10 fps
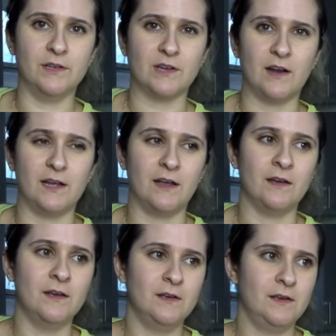It's kind of like
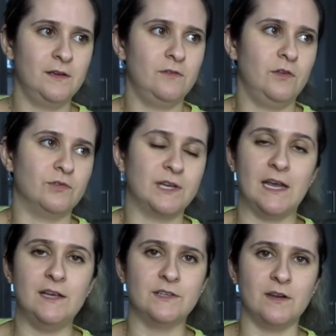those
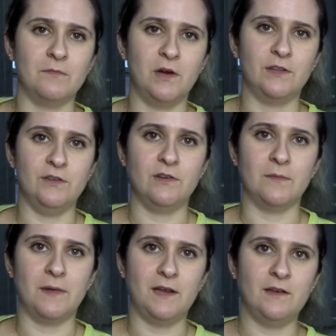cakes in a mug that you
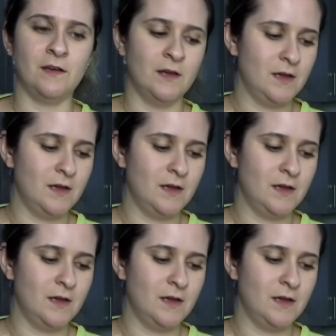can make.